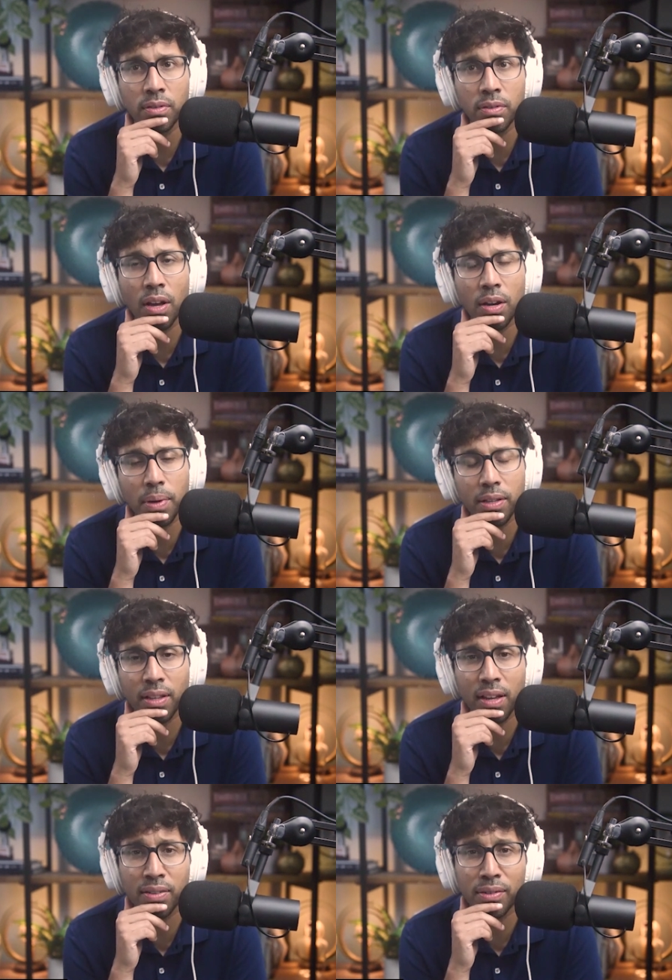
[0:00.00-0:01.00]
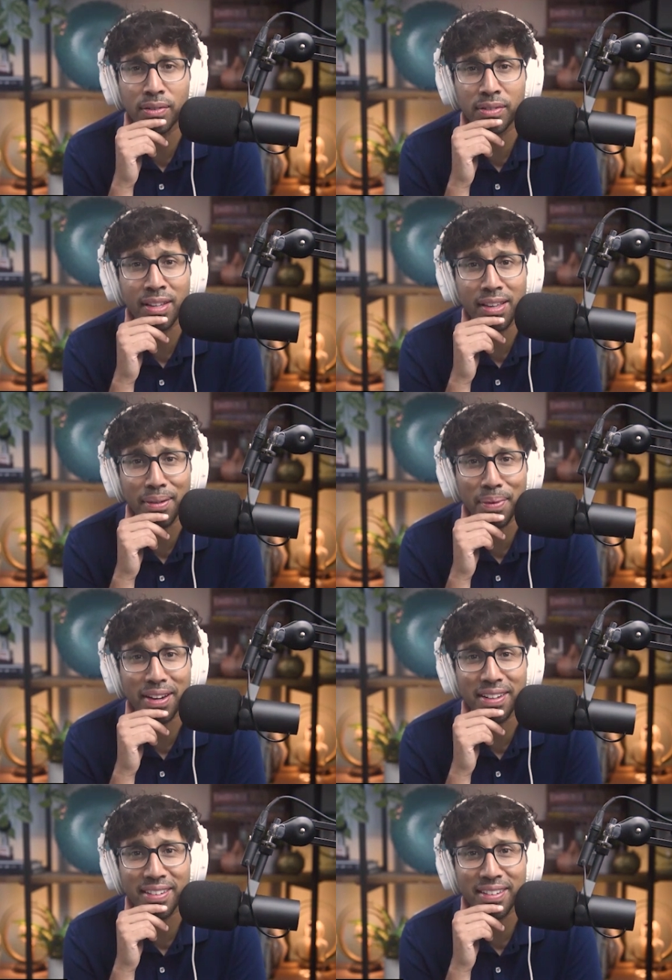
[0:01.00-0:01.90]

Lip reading: thought about that or thinking about it?